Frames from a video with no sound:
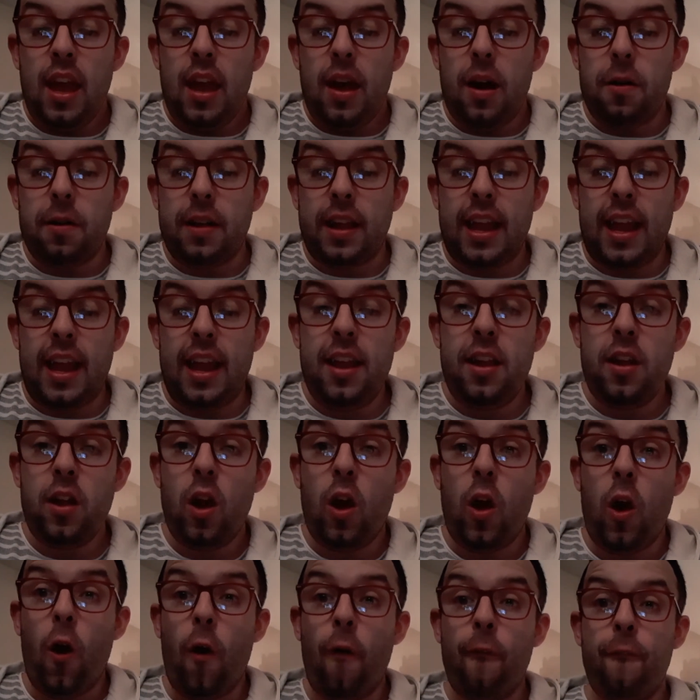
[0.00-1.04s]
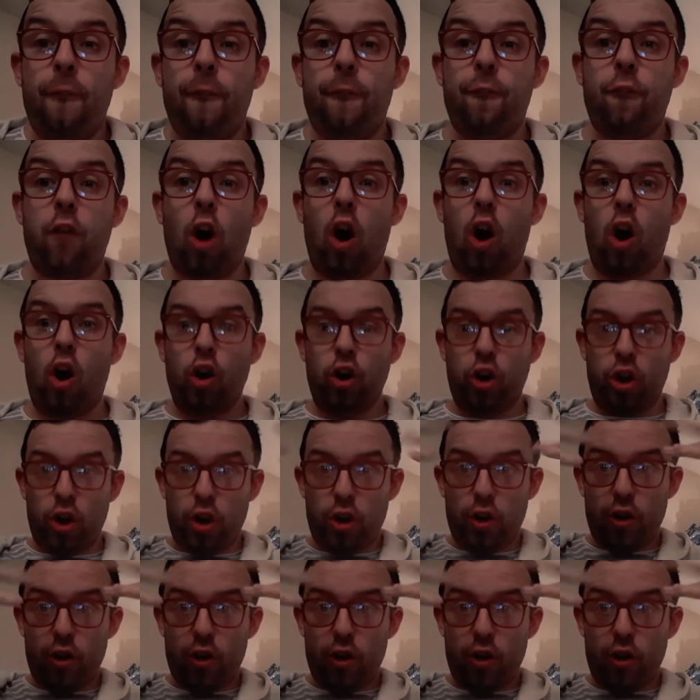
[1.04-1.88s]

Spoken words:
Okay, fog.